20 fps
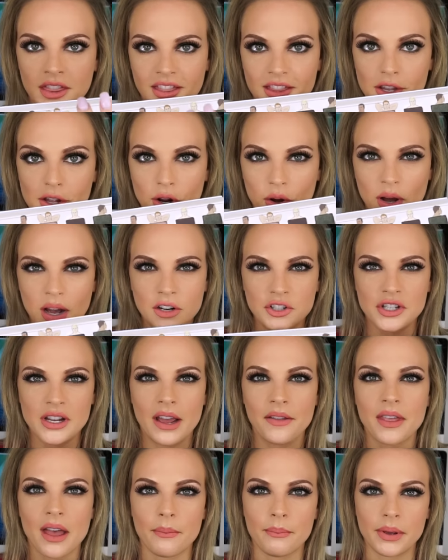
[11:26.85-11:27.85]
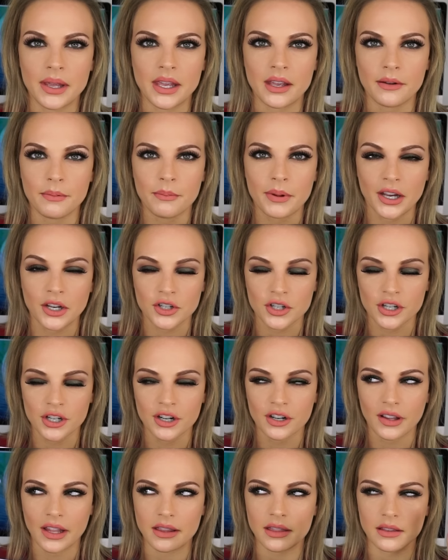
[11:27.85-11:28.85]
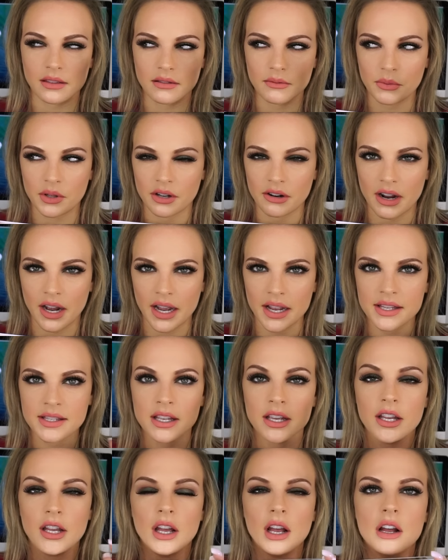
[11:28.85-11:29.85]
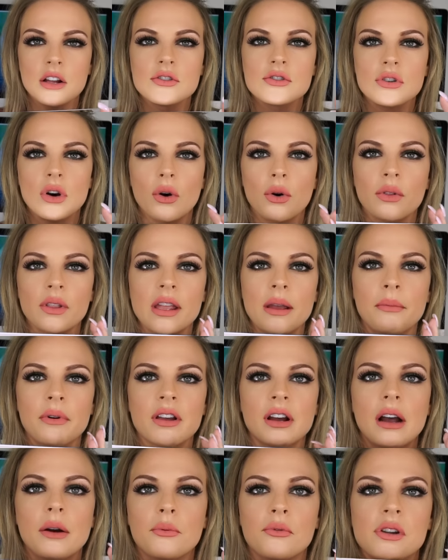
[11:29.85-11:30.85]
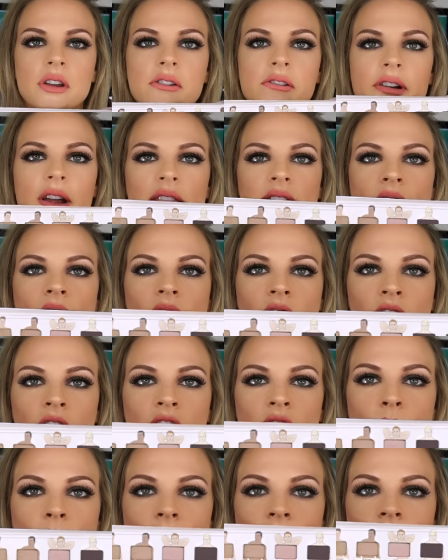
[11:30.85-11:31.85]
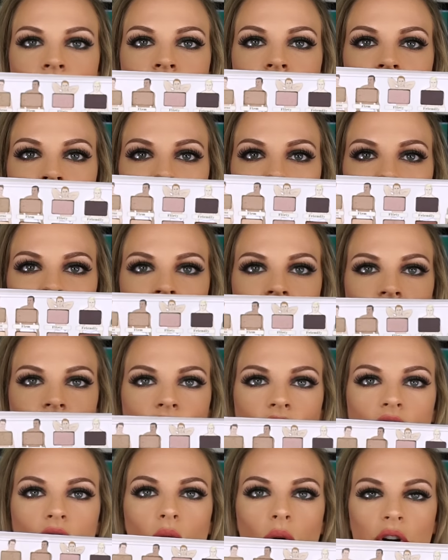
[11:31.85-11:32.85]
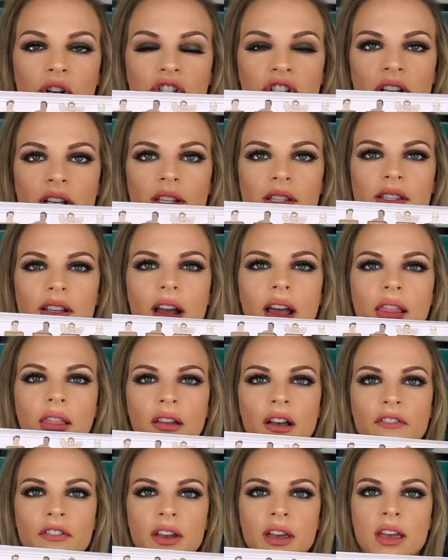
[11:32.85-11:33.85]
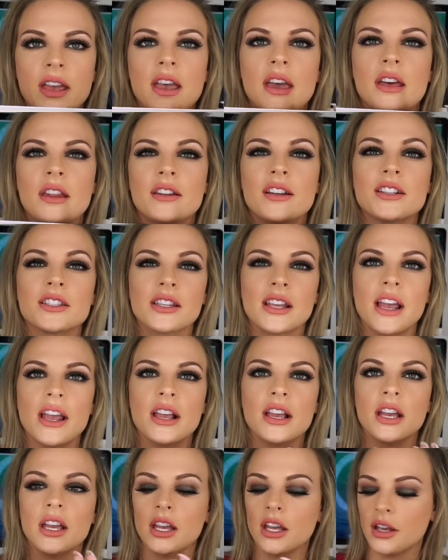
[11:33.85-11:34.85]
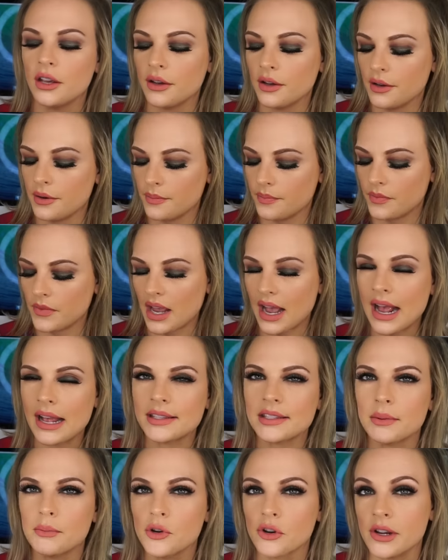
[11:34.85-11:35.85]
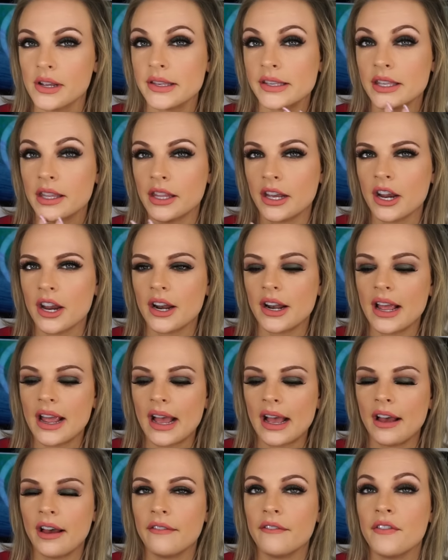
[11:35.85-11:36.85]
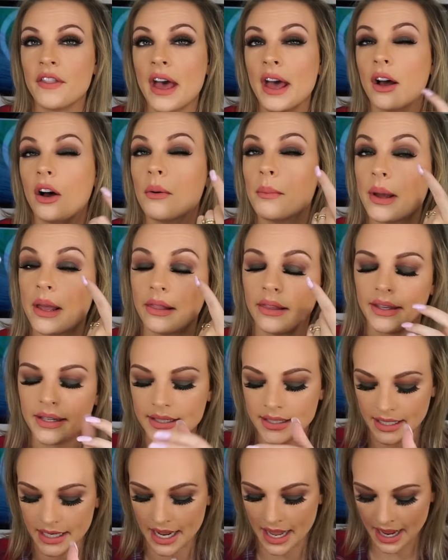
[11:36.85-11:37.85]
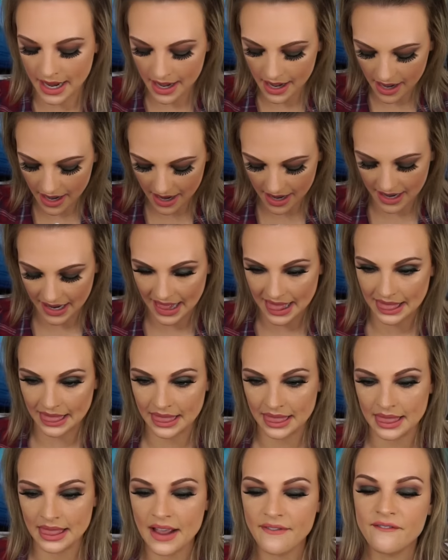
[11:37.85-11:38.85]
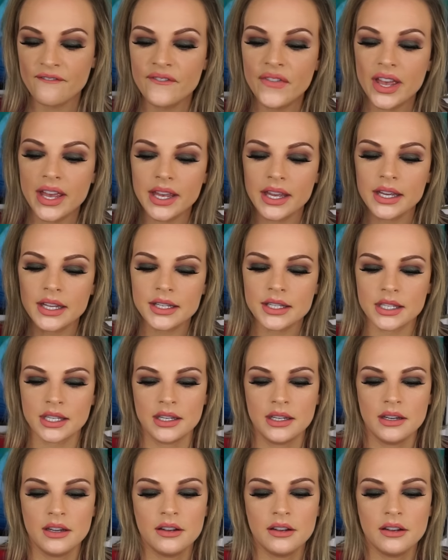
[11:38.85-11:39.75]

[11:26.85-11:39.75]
You know how she had that pink picture like with her eyes? Totally, I'm going to recreate that look, but this is gorgeous. I love it, and it's like has some greens in there, and I have that on my lid today, and I love it.